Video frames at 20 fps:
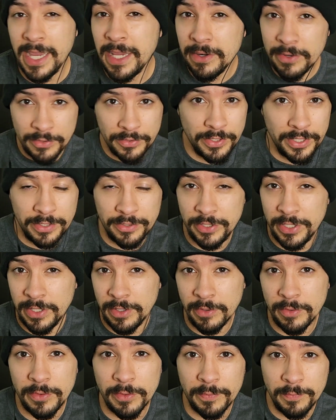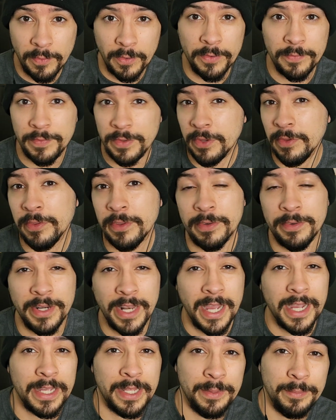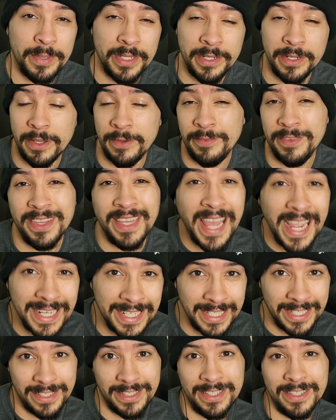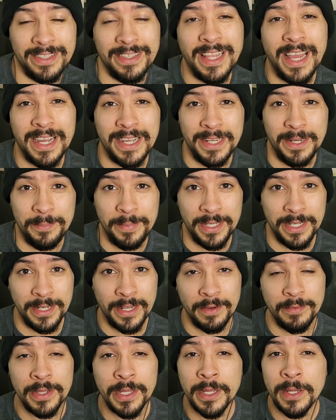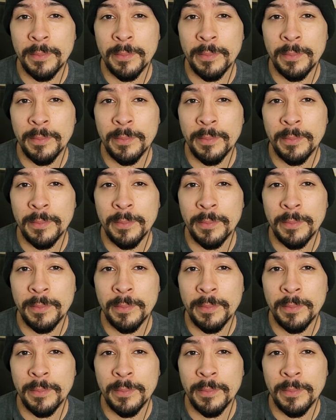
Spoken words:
Energy shields or force fields are not going to be enough. Lightning is not going to be enough.